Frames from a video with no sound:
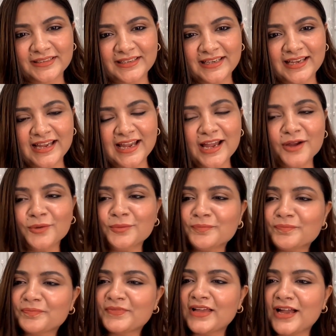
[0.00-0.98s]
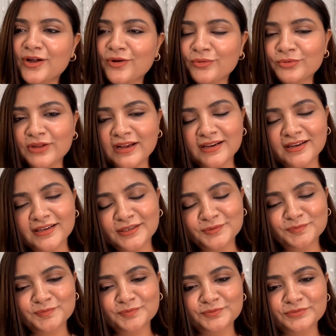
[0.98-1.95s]
Now
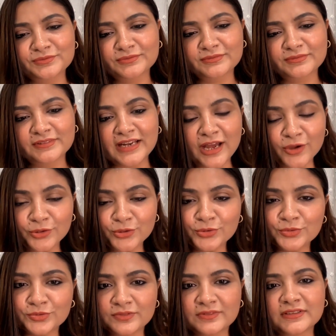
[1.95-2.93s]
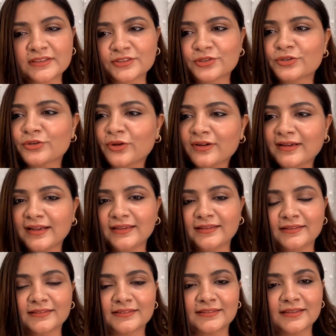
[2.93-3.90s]
you're not like
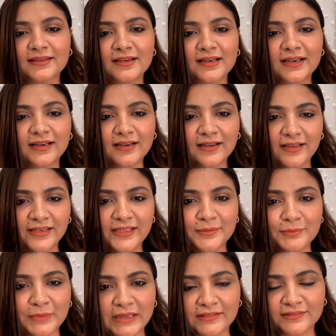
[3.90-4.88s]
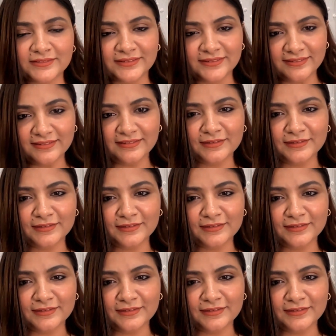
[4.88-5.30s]
an early mother.